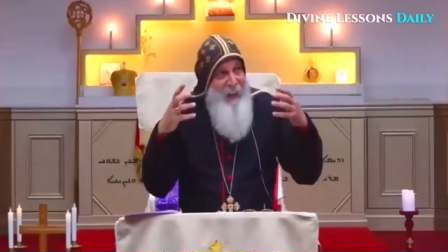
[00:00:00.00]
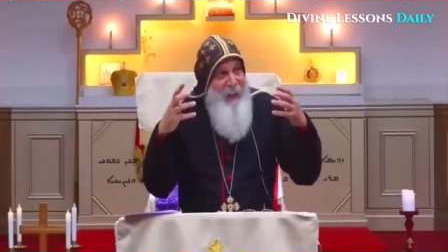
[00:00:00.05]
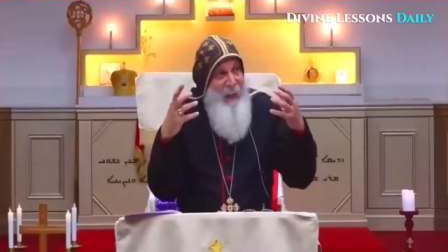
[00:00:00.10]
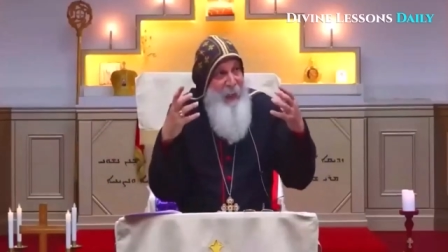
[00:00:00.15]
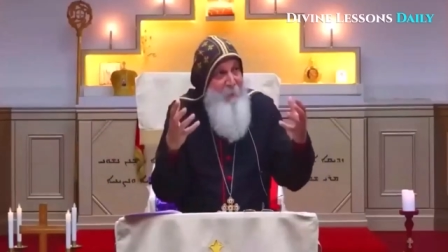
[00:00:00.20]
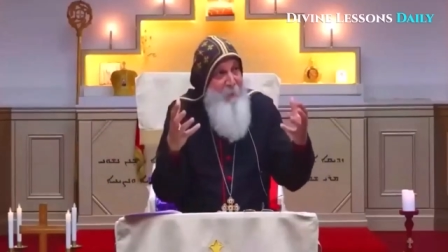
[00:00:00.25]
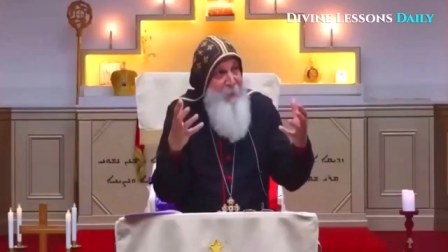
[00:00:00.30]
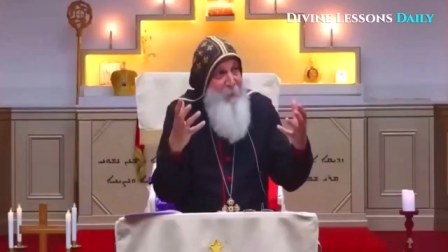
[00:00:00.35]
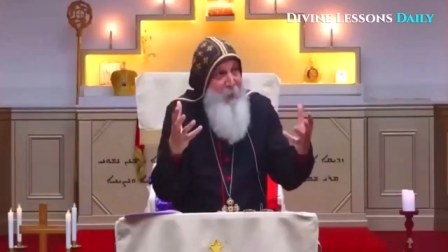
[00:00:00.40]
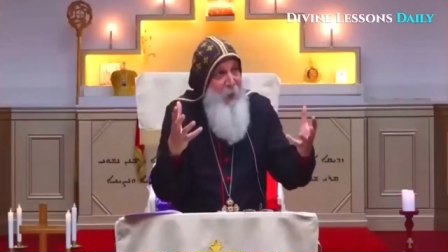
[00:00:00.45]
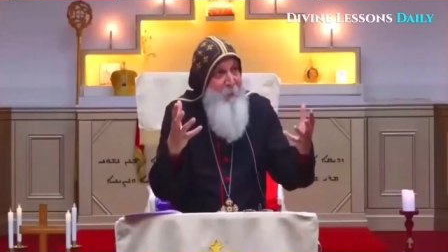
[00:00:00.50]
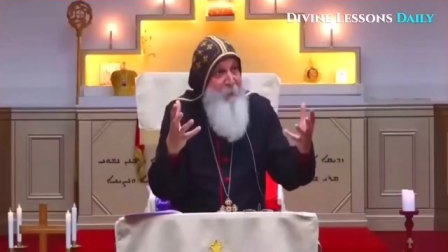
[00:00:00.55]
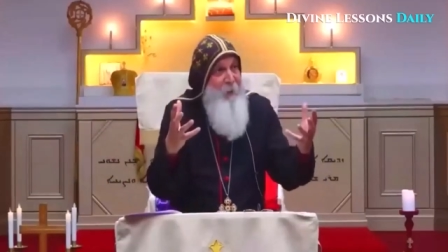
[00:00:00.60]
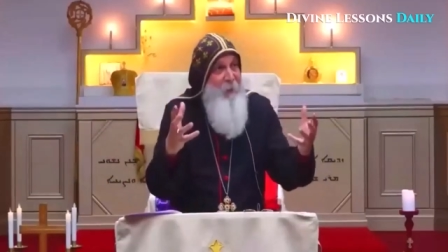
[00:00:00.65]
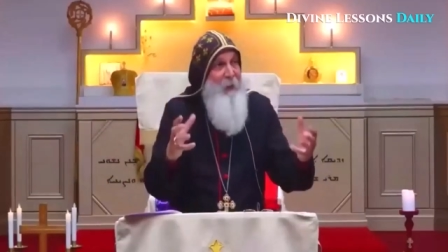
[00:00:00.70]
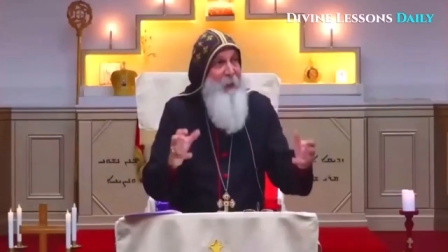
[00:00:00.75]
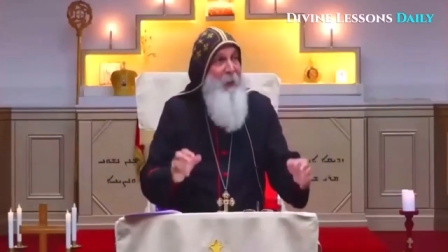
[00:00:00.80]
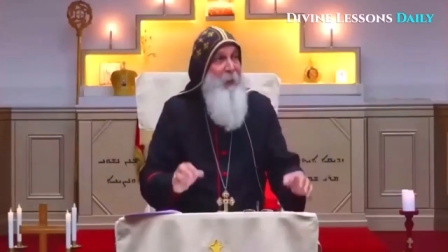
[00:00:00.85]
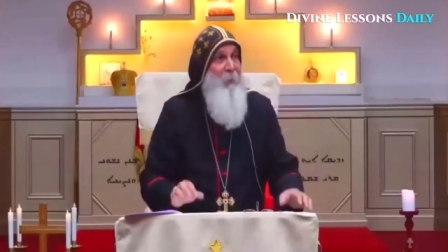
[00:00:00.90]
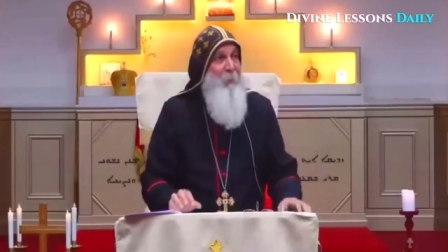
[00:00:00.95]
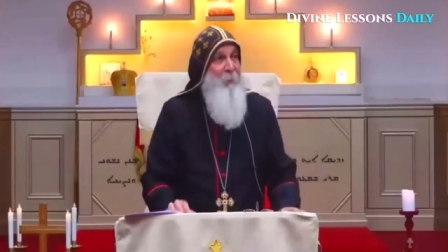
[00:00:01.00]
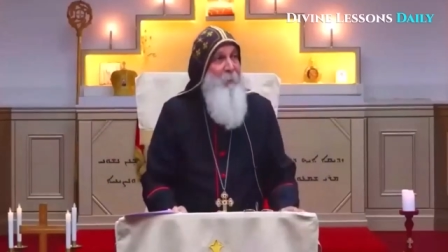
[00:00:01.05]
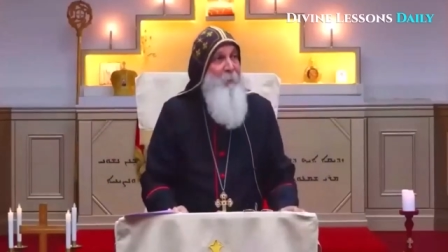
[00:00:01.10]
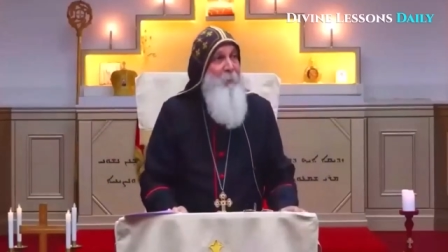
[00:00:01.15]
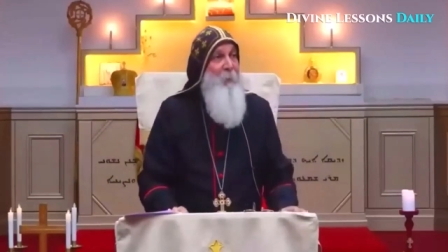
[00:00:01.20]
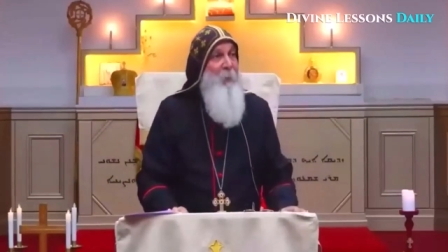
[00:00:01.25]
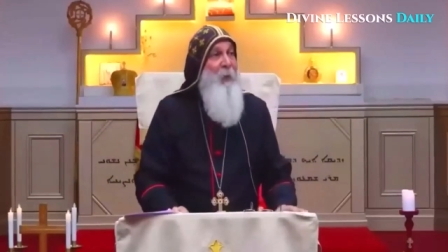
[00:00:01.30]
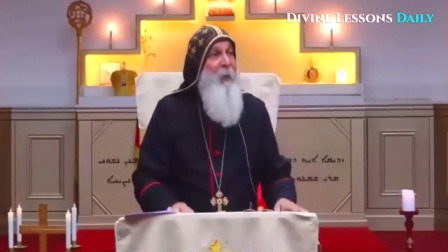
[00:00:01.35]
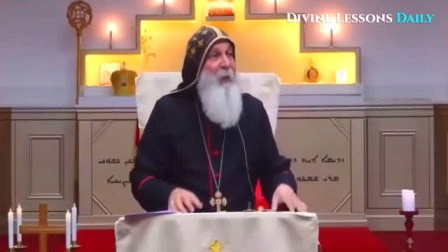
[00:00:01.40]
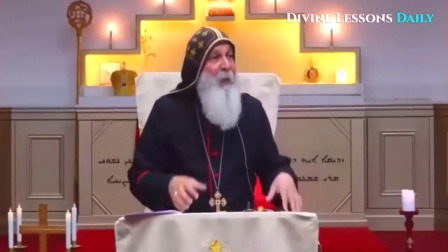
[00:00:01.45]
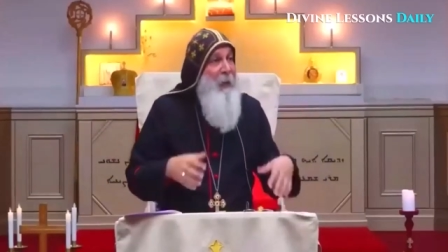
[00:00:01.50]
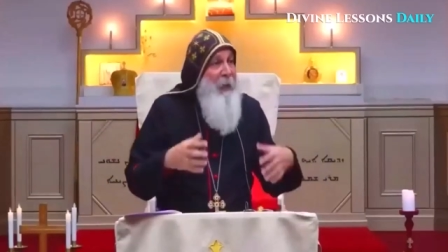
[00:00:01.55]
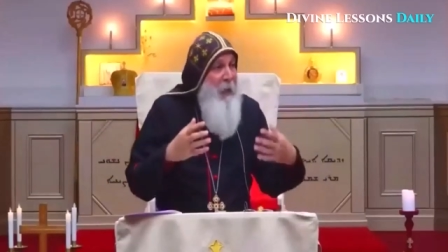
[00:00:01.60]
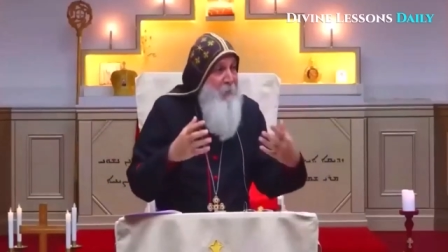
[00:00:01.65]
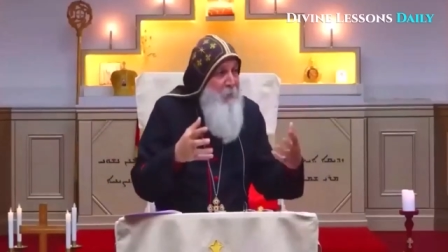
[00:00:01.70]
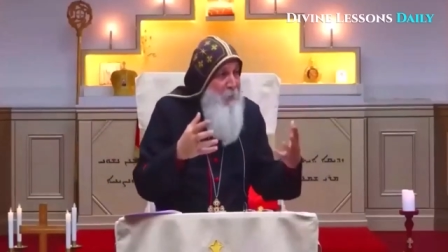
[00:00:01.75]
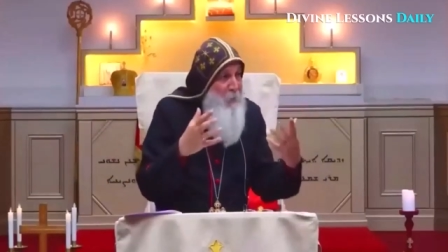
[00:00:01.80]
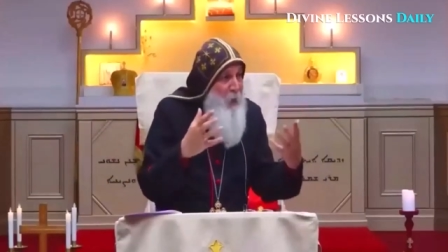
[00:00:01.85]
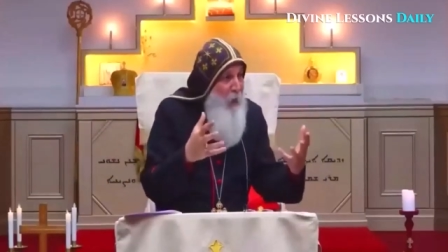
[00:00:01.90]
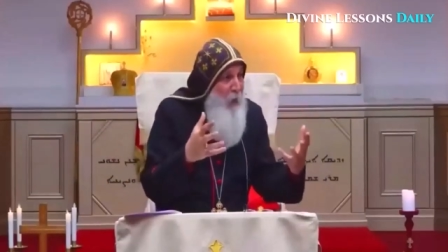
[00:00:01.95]
Give Him everything.
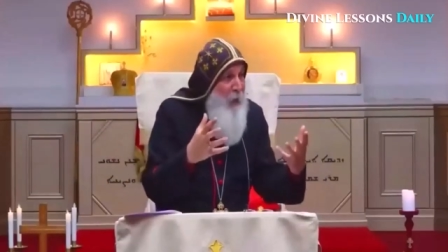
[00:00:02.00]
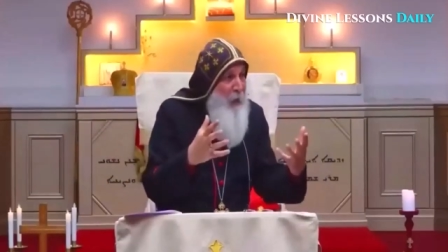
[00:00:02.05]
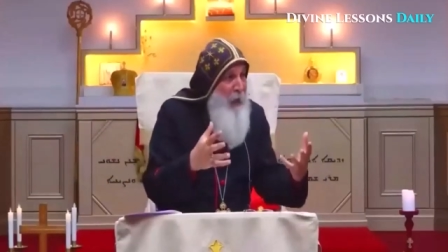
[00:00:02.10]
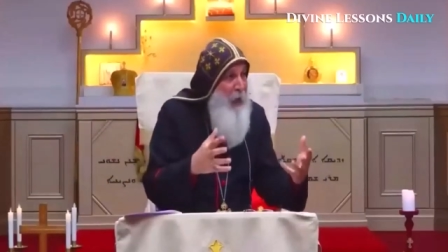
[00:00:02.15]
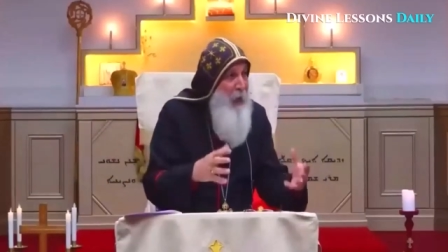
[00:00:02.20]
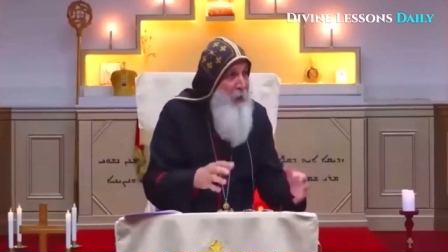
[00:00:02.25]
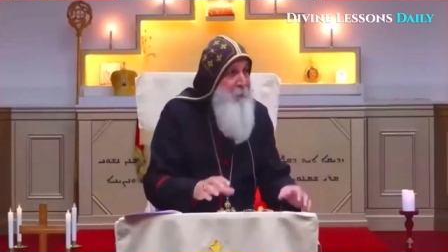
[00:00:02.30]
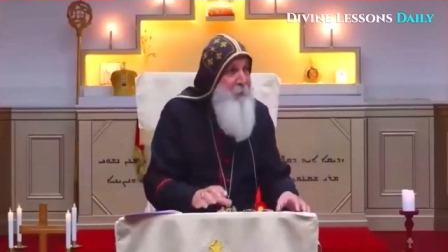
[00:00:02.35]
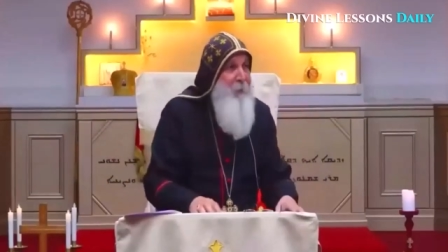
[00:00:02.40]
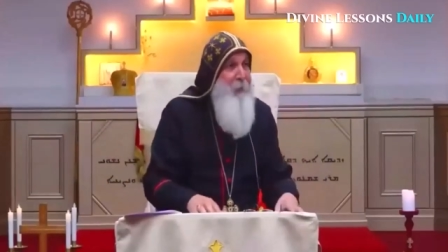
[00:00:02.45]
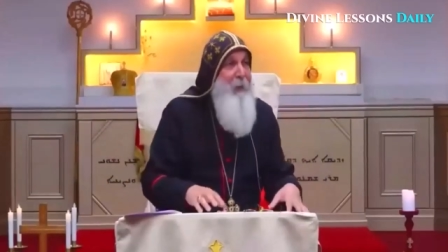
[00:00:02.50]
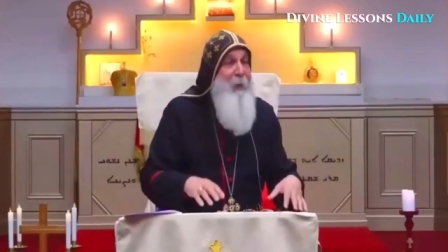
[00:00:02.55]
Give Him your life.